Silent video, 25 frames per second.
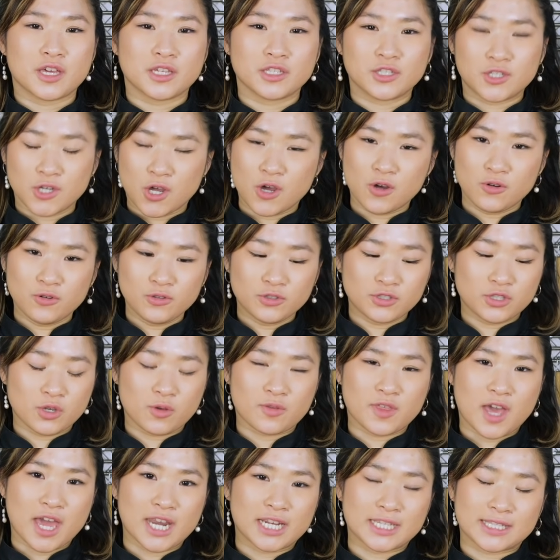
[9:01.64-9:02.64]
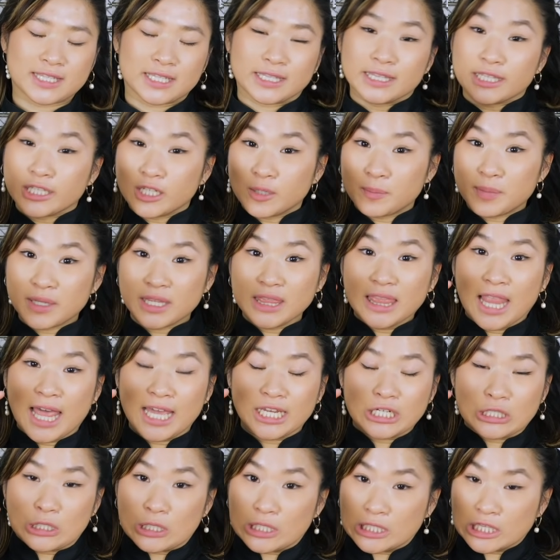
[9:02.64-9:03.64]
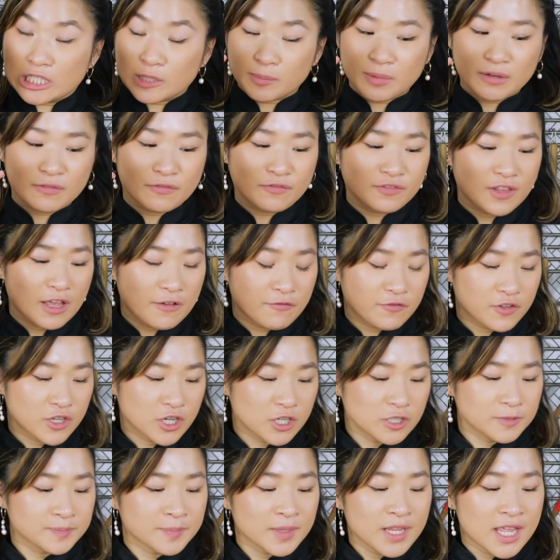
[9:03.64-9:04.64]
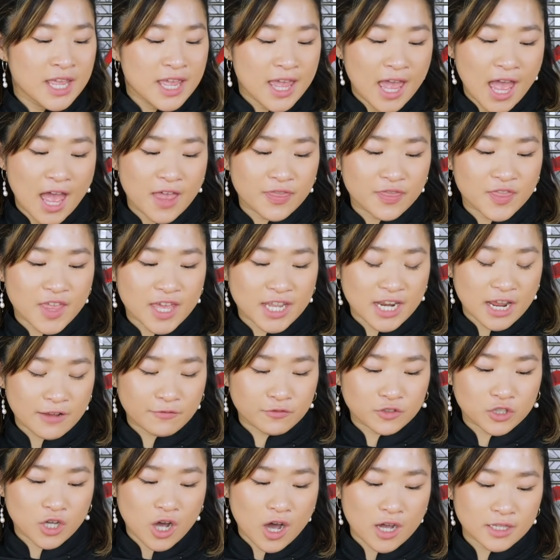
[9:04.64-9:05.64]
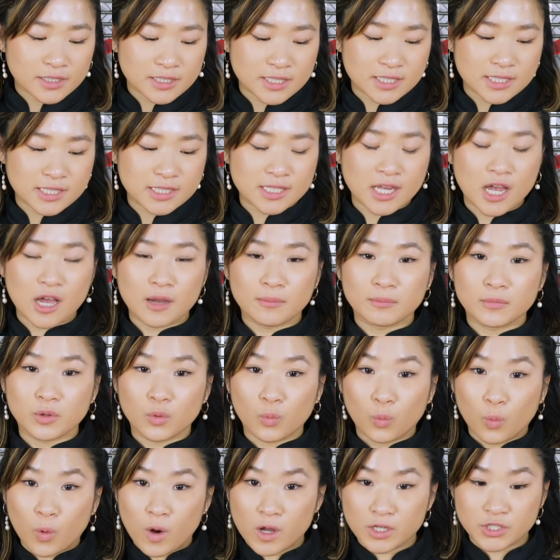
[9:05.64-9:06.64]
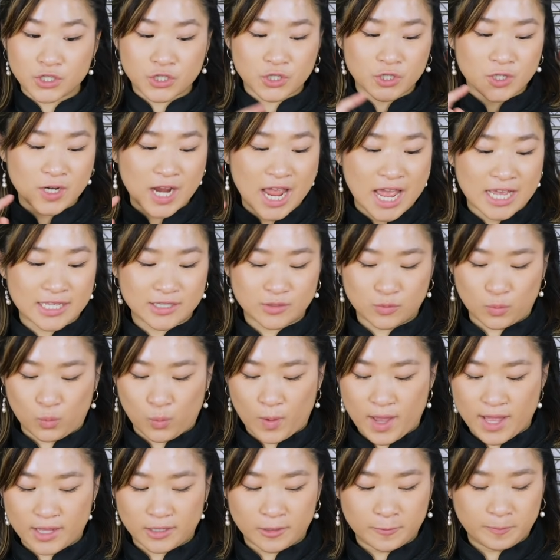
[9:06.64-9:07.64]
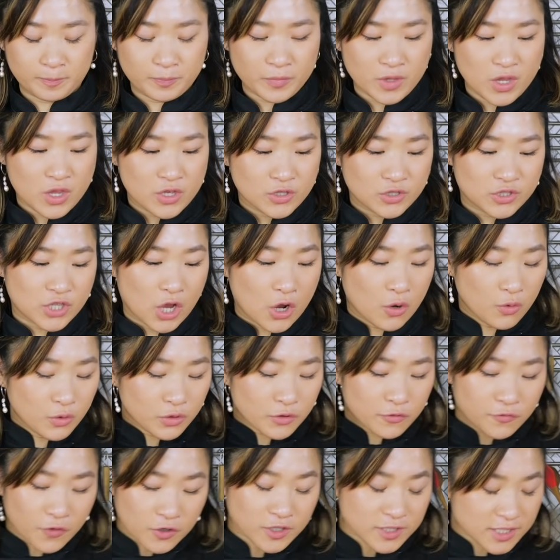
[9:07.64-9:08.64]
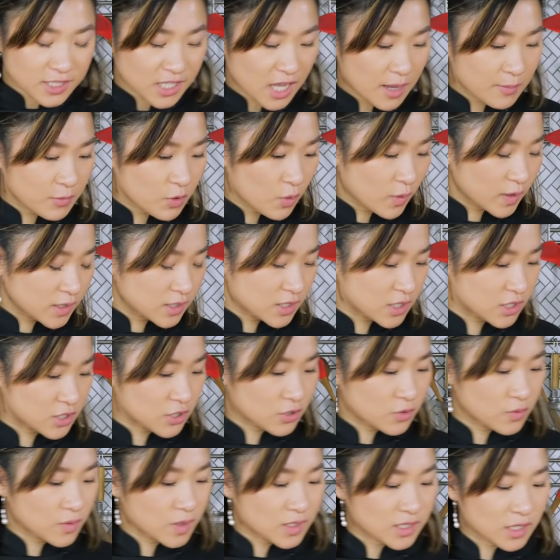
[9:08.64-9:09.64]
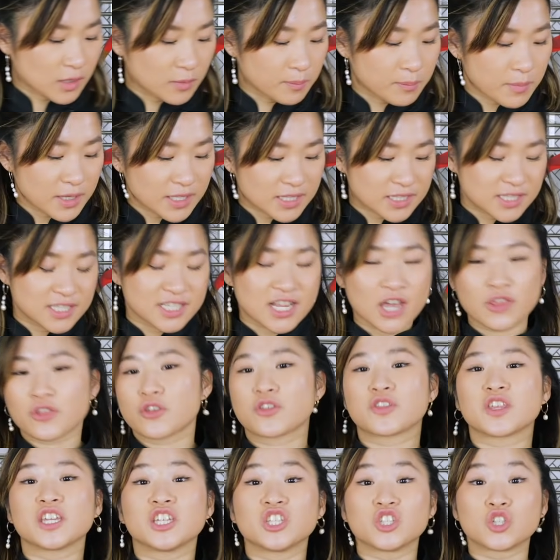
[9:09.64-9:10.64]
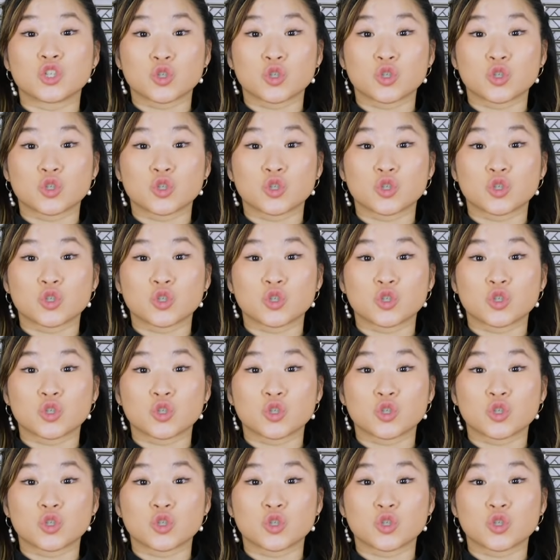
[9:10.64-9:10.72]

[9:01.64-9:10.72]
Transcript: the dough so that it's a little bit lighter, a little bit fluffier. And then I've got some water as well. So the first thing I'm going to do is I'll mix together the